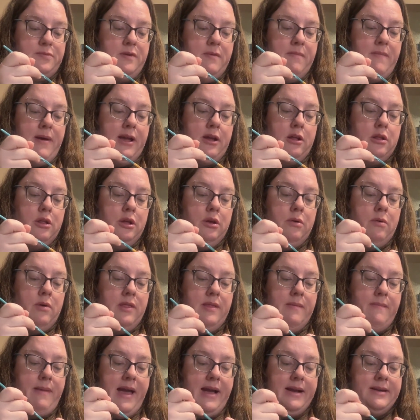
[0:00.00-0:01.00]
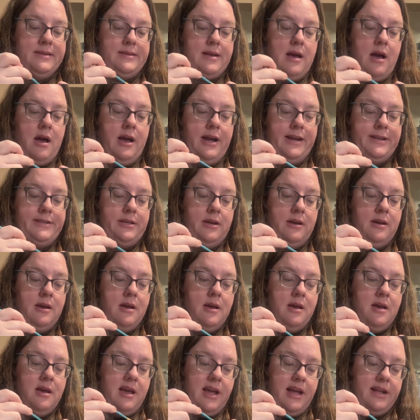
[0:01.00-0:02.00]
put my glue on the back side
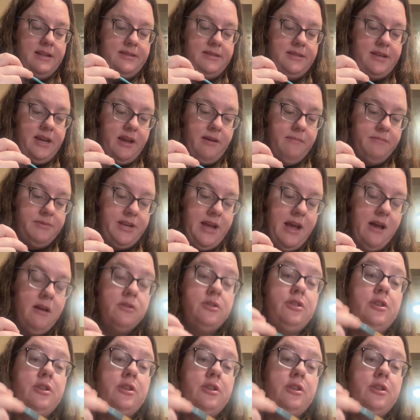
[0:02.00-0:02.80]
and stick them down